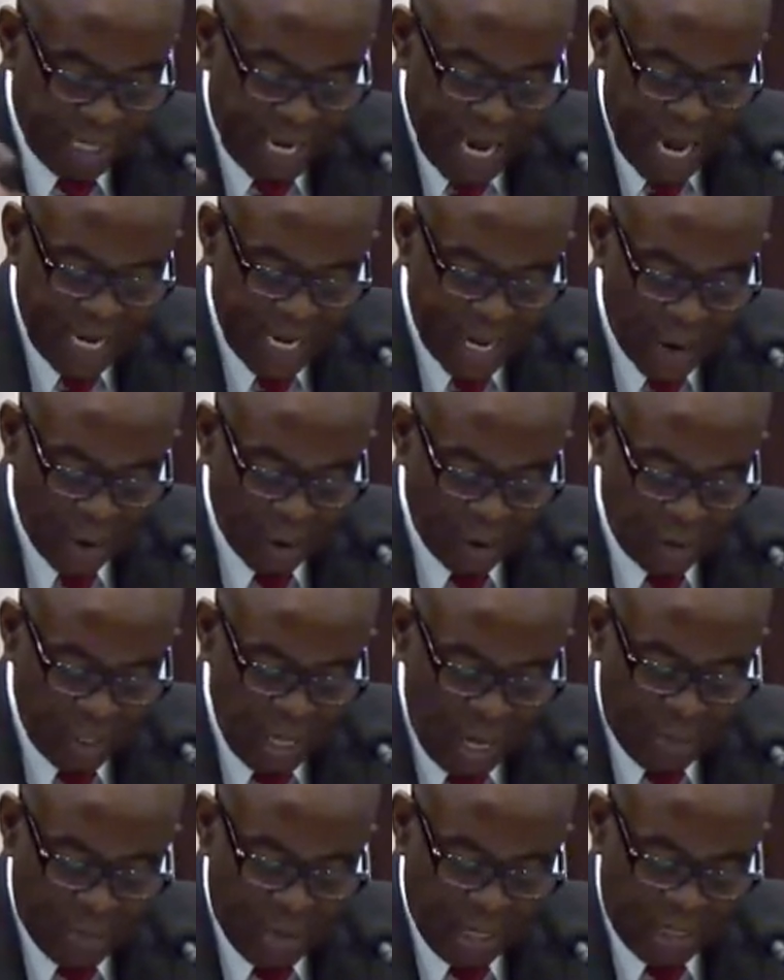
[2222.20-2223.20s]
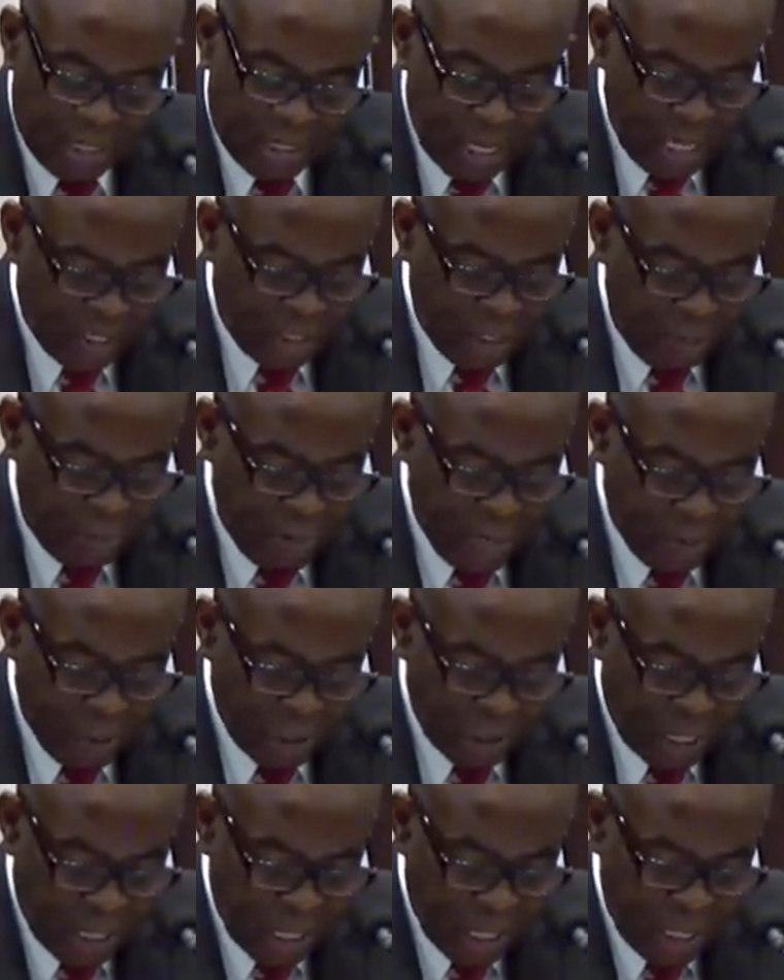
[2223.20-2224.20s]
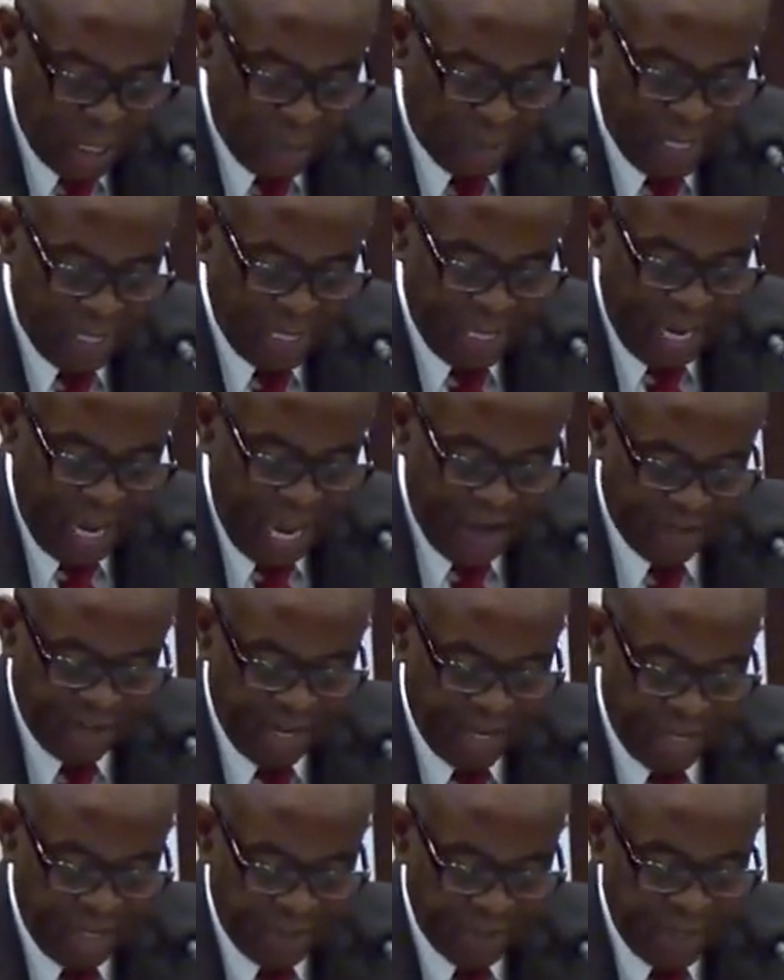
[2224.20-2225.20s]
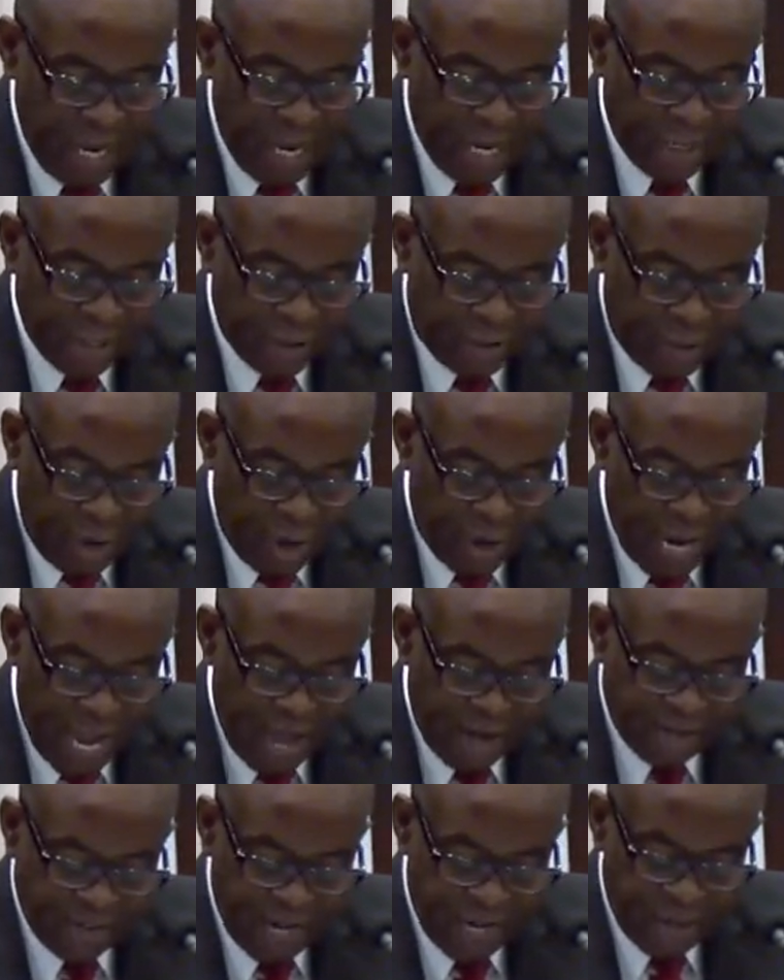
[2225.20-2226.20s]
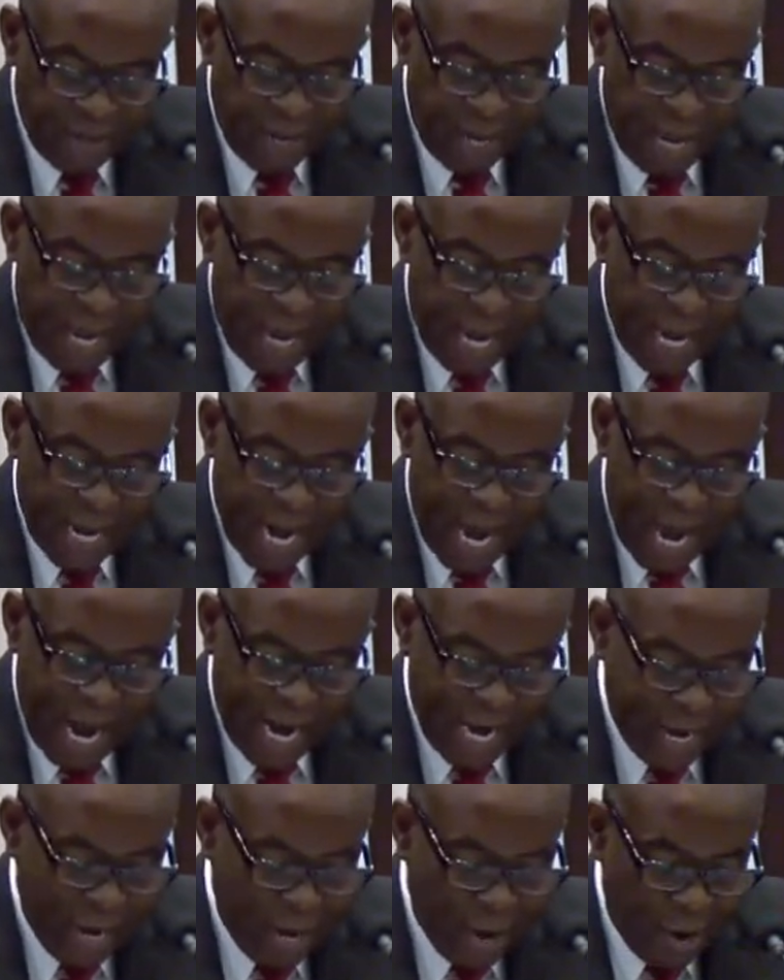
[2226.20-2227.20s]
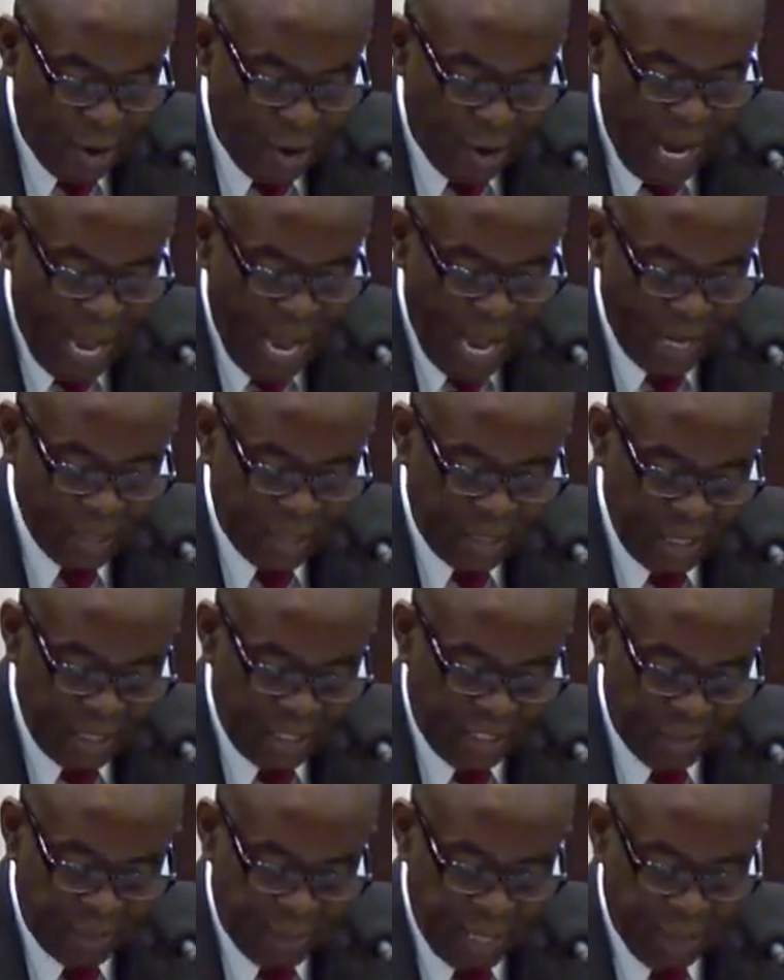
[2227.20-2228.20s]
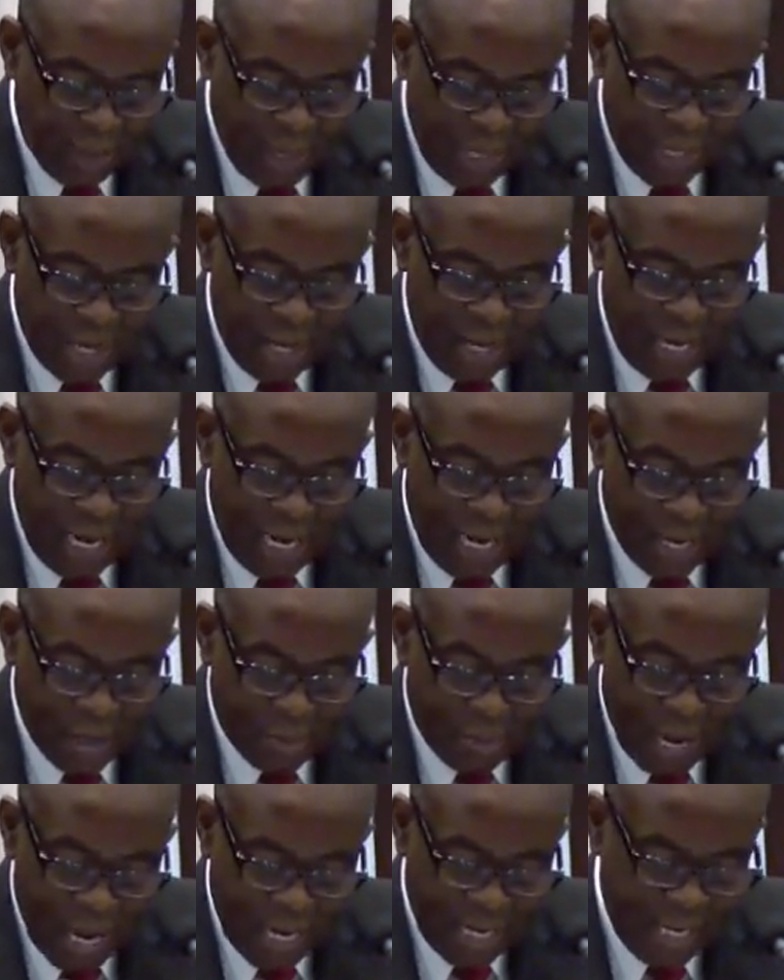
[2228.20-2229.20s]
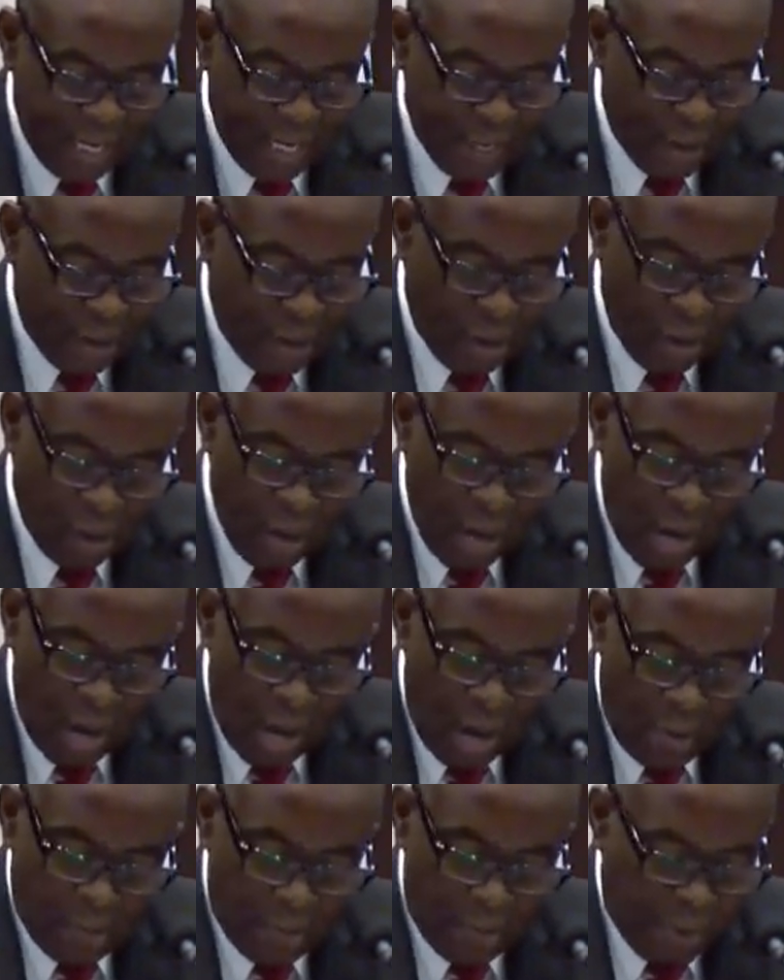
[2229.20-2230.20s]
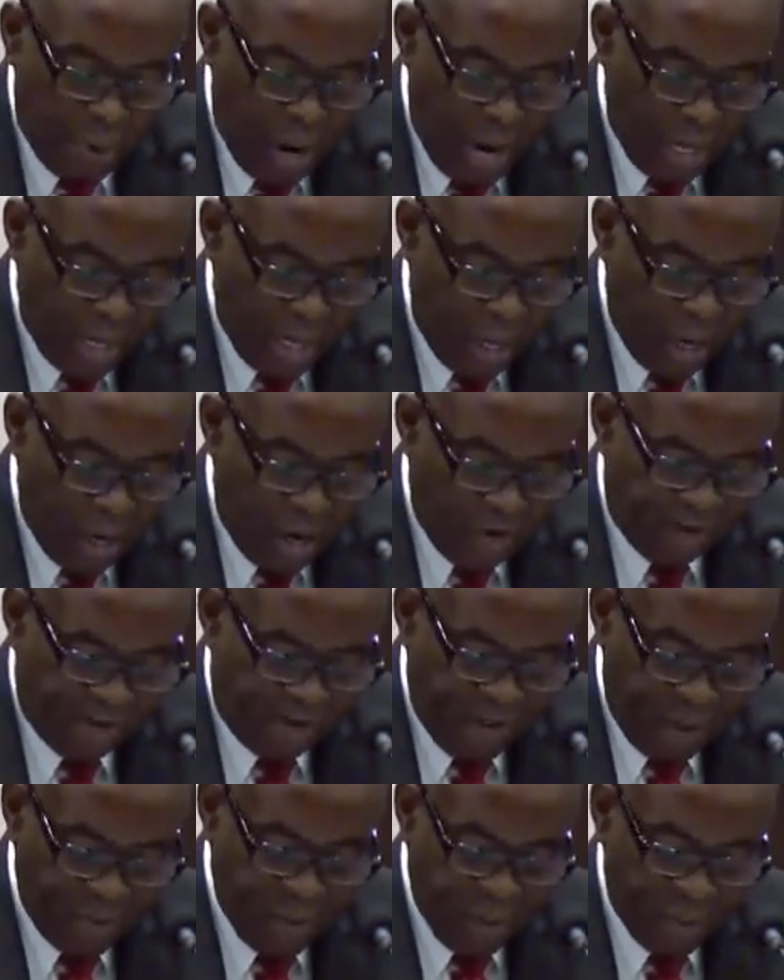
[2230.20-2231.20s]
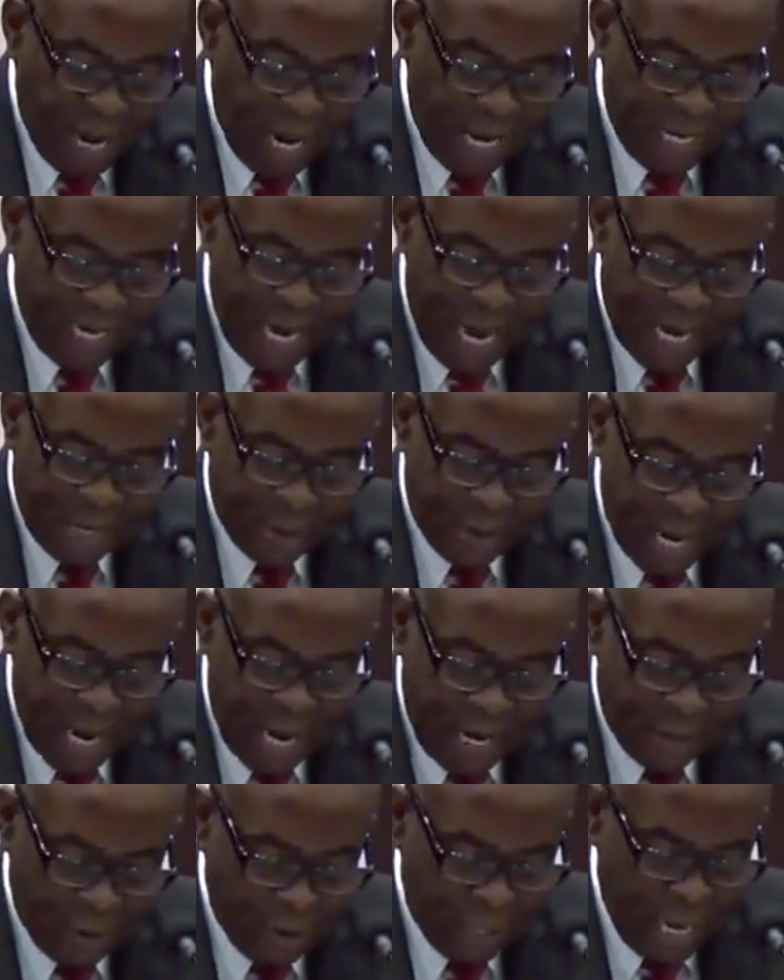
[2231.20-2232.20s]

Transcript: God knows. But such a man was caught up under heaven, under third heaven, and I know how such a man, whether in the body or part or from the body, I do not know.